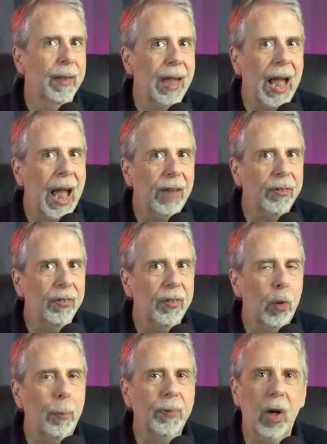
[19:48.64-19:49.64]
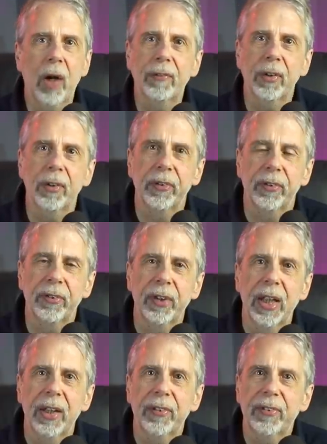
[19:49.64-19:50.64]
That hasn't stopped others
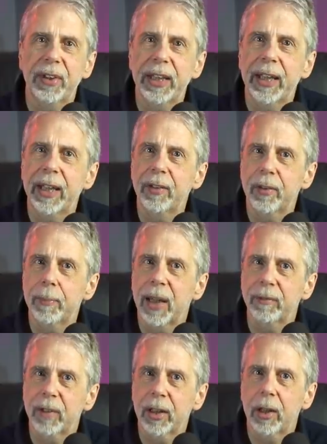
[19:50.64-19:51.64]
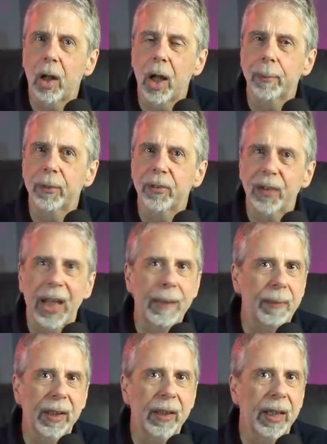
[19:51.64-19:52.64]
seeking to make the climate a
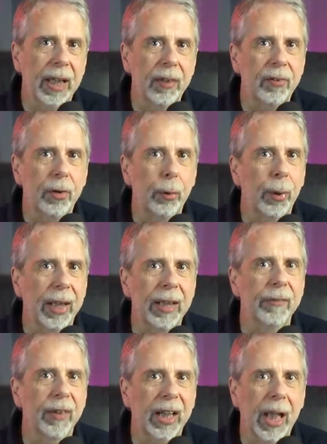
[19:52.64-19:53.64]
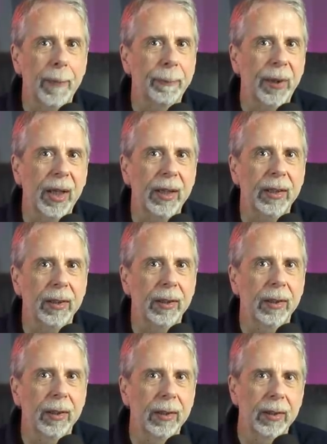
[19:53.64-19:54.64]
bigger issue in the
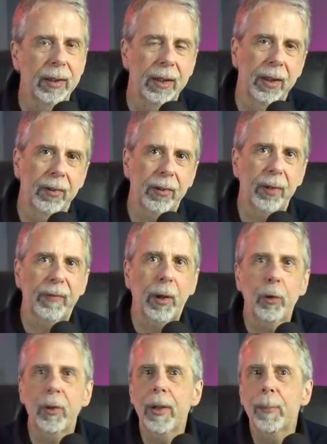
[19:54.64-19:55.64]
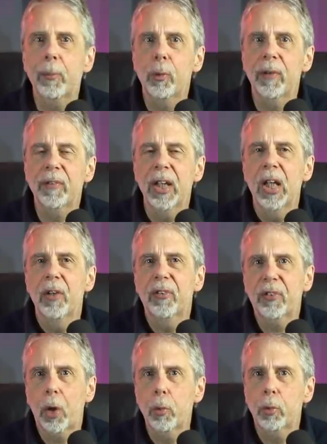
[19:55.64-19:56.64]
campaign. So there are a number of
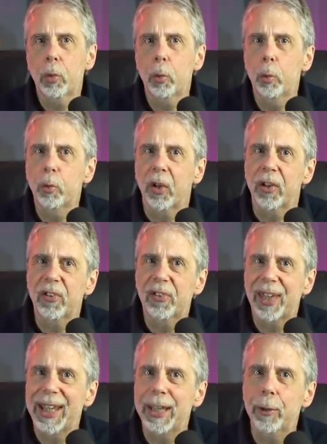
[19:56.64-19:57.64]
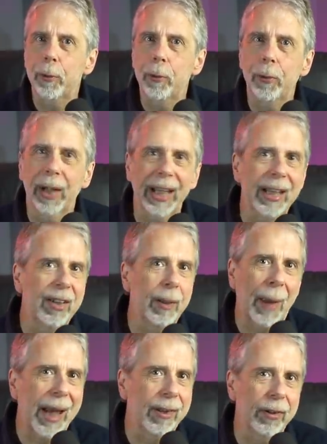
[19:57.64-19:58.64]
so-called teal
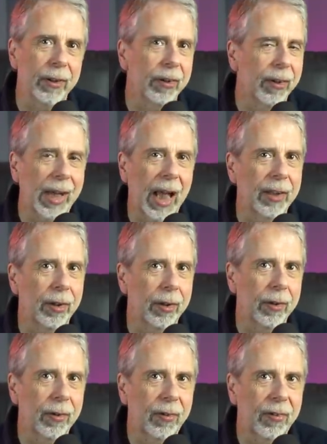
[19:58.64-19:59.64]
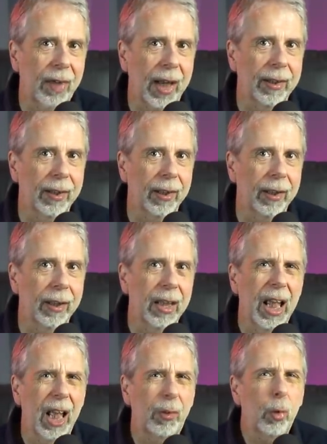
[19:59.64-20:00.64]
independent candidates standing,
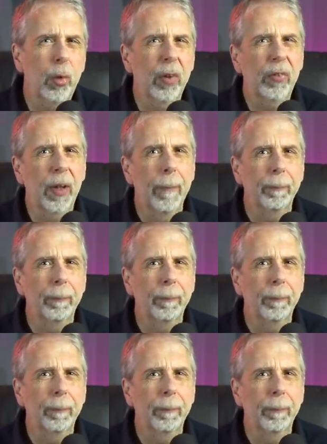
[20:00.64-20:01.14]
sort of